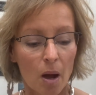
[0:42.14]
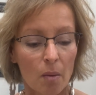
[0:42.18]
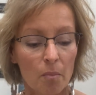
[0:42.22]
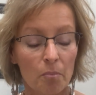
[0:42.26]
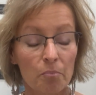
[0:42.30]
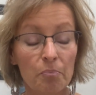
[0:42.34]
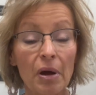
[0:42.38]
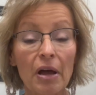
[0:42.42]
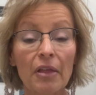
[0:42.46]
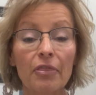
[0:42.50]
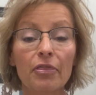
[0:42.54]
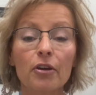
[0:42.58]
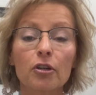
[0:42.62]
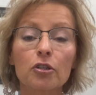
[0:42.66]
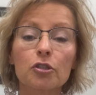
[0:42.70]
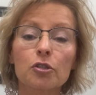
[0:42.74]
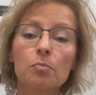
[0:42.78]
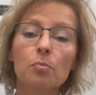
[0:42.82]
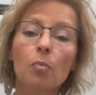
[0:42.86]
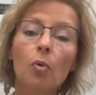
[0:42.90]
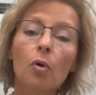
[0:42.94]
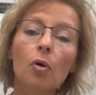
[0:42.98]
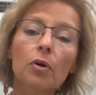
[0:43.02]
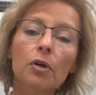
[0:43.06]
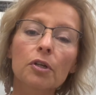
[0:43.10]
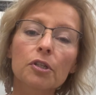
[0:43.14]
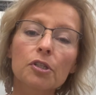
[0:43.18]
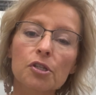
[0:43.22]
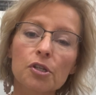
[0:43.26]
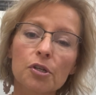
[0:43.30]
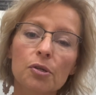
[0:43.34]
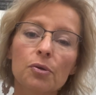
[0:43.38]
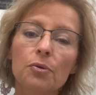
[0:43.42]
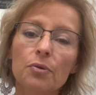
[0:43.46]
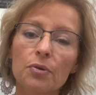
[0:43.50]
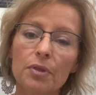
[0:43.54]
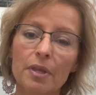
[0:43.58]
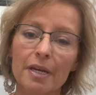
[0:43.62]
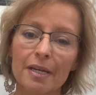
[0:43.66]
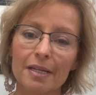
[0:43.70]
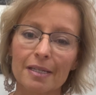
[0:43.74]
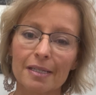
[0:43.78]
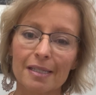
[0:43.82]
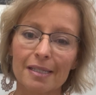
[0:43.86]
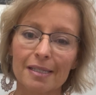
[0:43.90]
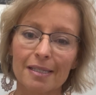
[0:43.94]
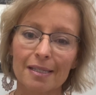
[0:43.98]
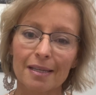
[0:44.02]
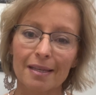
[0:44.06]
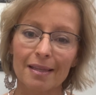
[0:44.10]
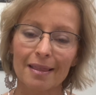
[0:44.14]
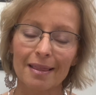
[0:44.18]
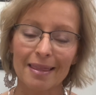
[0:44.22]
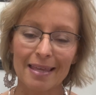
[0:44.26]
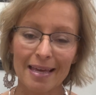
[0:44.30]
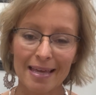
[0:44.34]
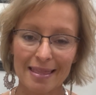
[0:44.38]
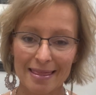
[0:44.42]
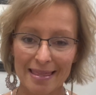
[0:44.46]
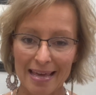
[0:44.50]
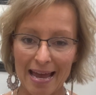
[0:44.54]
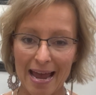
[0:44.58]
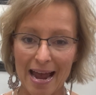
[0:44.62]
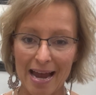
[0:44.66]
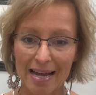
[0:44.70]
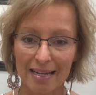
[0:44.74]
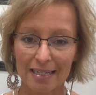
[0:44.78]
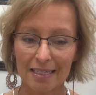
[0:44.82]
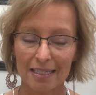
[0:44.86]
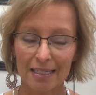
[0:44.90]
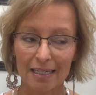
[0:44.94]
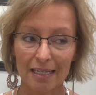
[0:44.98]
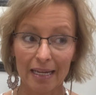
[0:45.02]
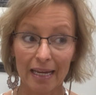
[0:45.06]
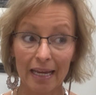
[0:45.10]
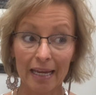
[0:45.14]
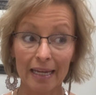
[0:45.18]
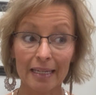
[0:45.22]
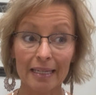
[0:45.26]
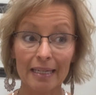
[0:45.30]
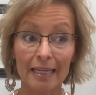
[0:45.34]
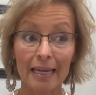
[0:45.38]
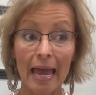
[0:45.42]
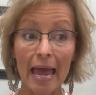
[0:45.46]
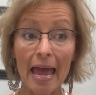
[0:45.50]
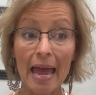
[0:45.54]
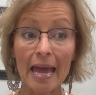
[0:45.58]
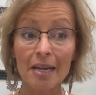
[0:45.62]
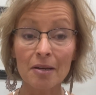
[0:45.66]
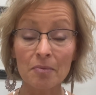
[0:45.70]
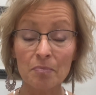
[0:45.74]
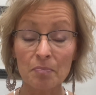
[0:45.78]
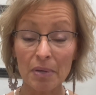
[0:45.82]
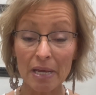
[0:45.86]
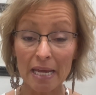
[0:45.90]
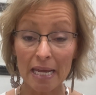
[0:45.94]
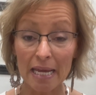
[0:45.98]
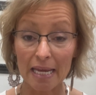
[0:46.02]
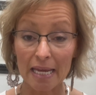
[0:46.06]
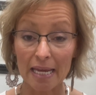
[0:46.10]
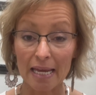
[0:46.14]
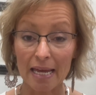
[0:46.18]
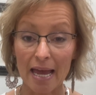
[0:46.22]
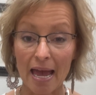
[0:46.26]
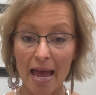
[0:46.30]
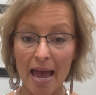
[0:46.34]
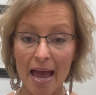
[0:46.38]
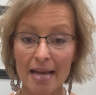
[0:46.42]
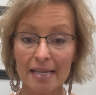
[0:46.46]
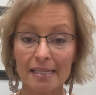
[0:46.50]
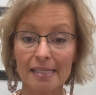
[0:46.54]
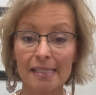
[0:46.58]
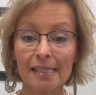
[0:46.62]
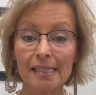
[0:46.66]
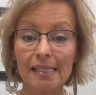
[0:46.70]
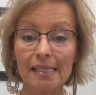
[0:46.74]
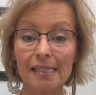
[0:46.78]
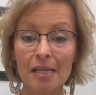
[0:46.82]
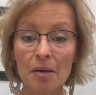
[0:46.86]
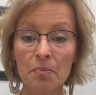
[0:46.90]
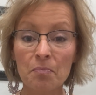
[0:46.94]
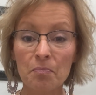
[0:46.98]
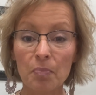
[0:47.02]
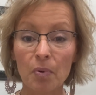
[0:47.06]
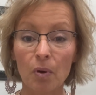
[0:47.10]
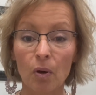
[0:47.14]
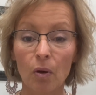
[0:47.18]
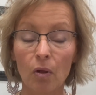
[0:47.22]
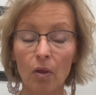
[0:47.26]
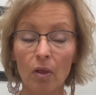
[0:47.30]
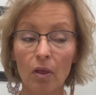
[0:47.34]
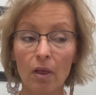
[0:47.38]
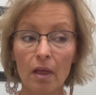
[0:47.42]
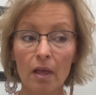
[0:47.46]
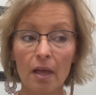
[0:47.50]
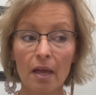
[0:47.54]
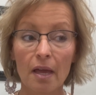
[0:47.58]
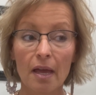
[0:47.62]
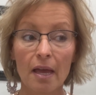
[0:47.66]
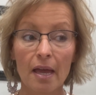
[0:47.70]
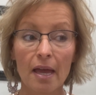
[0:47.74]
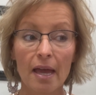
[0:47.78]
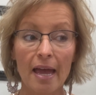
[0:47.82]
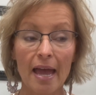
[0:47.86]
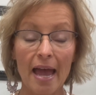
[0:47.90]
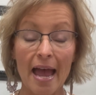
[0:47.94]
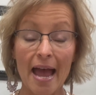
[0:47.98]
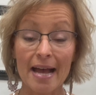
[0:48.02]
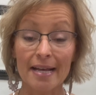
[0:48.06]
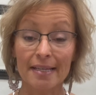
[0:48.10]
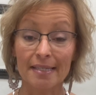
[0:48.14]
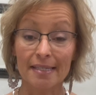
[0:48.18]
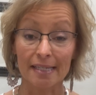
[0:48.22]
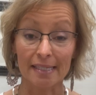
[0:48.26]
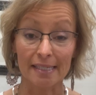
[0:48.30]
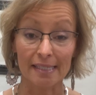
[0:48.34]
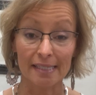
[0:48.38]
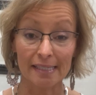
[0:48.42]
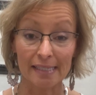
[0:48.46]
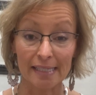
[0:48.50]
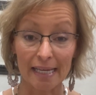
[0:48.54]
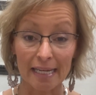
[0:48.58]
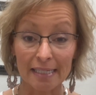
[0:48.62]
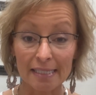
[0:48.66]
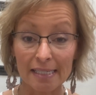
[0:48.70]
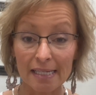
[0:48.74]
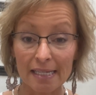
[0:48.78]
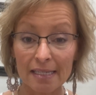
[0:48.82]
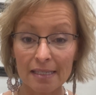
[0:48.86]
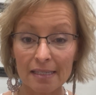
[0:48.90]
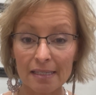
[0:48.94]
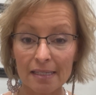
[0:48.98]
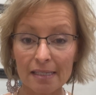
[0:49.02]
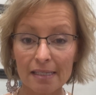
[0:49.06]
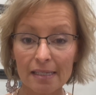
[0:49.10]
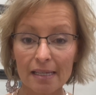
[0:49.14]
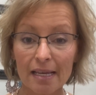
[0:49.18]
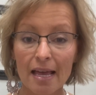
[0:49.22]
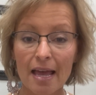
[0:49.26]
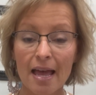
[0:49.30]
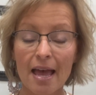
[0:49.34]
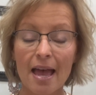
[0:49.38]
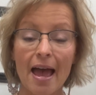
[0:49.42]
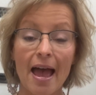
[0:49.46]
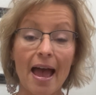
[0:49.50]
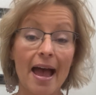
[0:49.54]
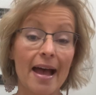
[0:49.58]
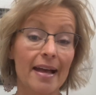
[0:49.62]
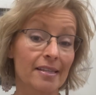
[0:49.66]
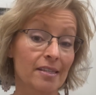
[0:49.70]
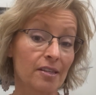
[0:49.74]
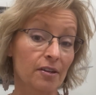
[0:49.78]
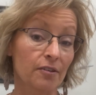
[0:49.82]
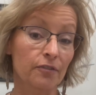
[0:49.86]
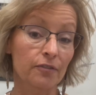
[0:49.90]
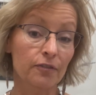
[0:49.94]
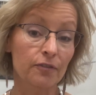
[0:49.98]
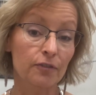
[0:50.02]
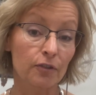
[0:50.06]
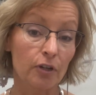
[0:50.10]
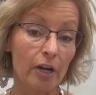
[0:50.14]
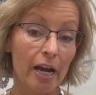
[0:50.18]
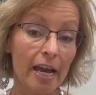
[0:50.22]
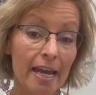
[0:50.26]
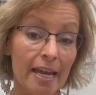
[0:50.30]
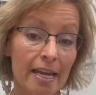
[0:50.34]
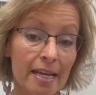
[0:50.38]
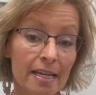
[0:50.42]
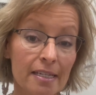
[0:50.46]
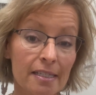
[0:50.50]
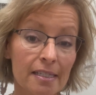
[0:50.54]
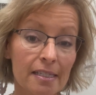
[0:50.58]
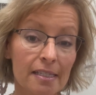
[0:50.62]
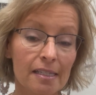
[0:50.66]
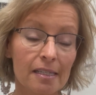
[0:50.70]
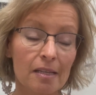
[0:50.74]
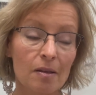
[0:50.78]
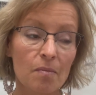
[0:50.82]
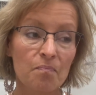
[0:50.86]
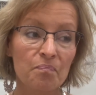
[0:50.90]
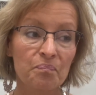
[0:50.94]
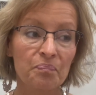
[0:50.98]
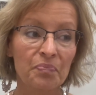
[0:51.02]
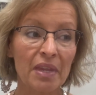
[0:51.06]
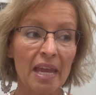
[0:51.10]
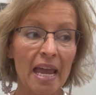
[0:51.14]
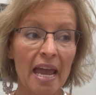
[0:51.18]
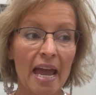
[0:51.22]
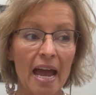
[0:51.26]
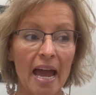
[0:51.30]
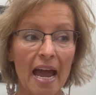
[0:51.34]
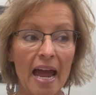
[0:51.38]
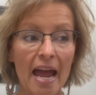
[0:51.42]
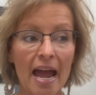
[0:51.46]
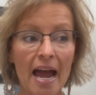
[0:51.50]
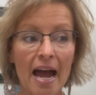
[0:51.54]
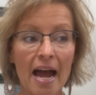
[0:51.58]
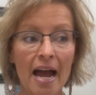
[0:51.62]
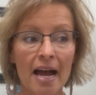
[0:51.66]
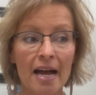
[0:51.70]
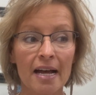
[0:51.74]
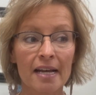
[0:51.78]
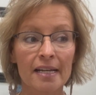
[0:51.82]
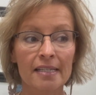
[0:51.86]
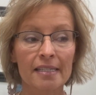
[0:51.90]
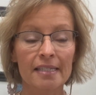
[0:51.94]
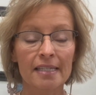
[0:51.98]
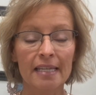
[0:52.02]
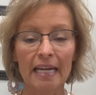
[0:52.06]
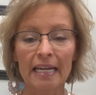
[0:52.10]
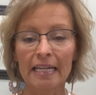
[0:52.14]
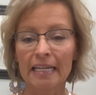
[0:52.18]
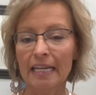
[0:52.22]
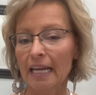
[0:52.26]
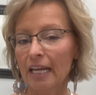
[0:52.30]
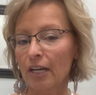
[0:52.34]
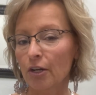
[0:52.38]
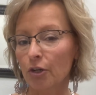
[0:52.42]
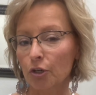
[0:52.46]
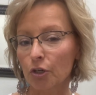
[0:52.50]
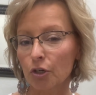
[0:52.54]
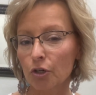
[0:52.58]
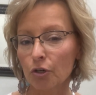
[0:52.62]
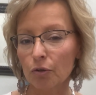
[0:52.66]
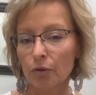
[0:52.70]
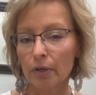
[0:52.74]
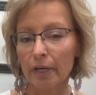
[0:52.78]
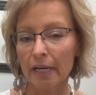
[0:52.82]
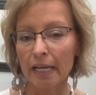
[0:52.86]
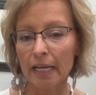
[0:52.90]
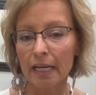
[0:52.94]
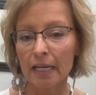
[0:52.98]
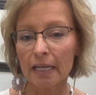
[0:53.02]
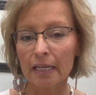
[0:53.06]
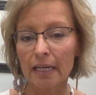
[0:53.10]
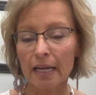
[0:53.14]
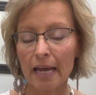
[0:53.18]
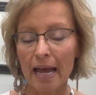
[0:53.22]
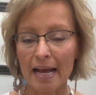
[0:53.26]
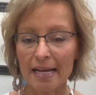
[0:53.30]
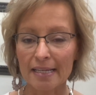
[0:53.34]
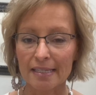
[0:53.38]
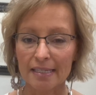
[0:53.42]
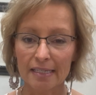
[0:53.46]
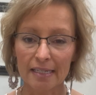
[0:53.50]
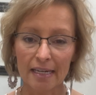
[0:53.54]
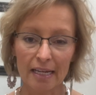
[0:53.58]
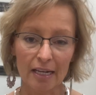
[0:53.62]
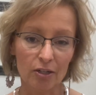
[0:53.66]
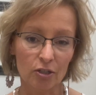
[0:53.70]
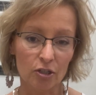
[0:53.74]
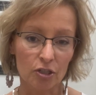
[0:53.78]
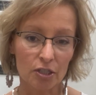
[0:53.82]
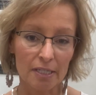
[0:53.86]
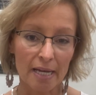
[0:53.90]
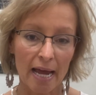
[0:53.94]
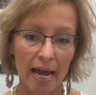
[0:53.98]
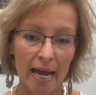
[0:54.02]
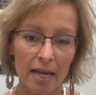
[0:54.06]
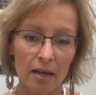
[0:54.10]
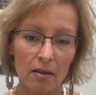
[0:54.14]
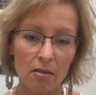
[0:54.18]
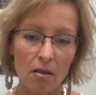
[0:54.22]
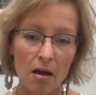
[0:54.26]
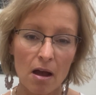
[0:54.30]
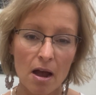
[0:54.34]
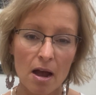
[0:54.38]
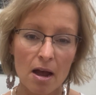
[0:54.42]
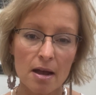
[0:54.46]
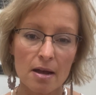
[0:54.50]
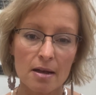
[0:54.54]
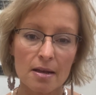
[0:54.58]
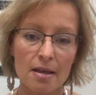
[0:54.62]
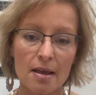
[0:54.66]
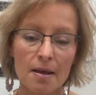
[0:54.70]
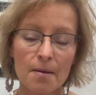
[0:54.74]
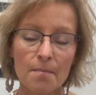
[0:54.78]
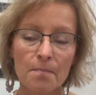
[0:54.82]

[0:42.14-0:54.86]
But there's more to this than that. It can be as simple as a sentence, as a phrase, as an inner critic, as an inner dialogue.